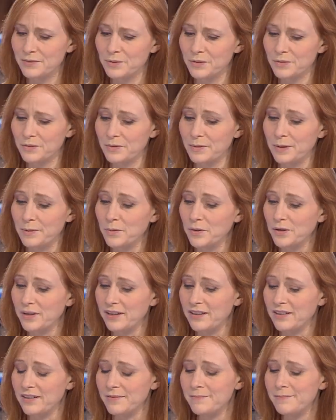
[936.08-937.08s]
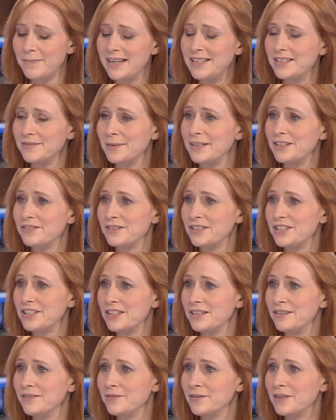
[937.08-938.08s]
to talk about one other major
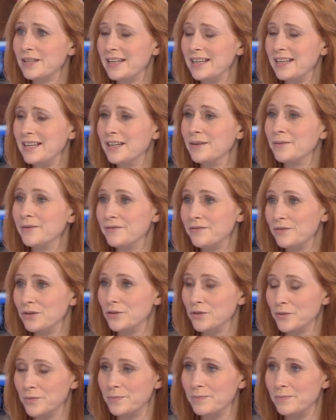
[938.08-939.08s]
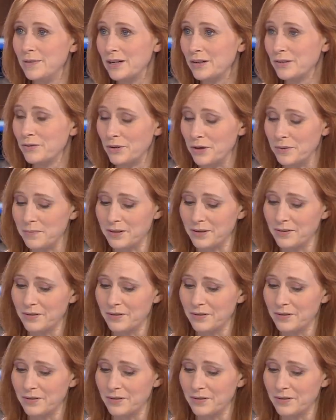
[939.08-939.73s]
issue for the EU and for your group, the